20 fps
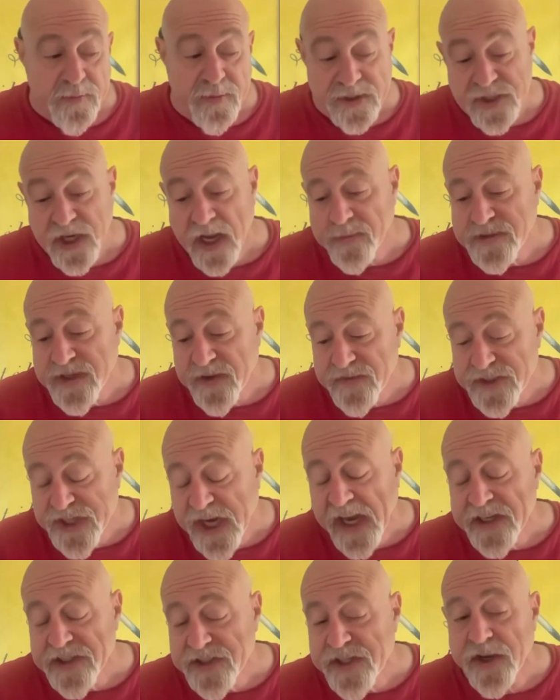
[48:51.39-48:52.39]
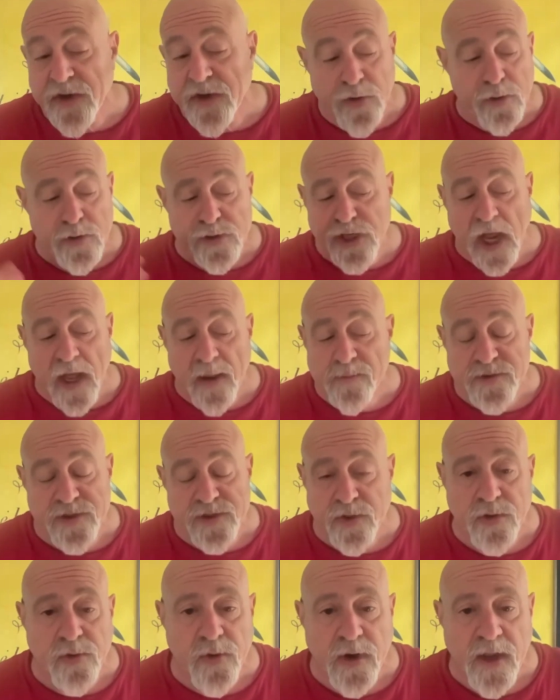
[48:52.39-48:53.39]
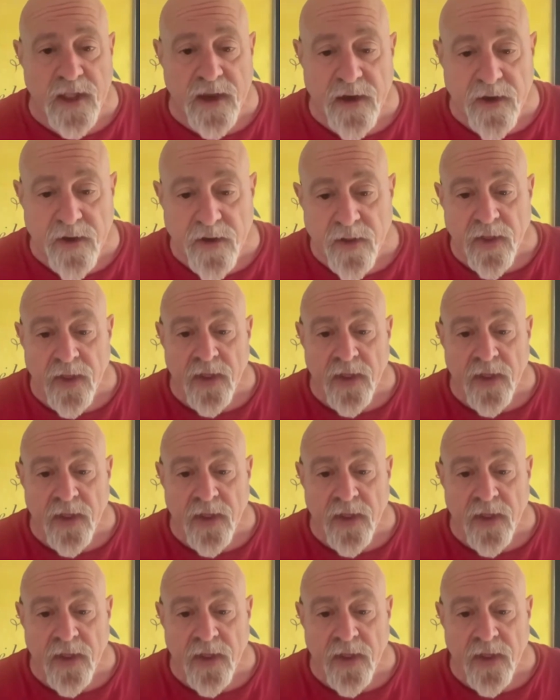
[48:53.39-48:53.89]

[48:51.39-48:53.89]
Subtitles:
but jobs have changed and new jobs are created,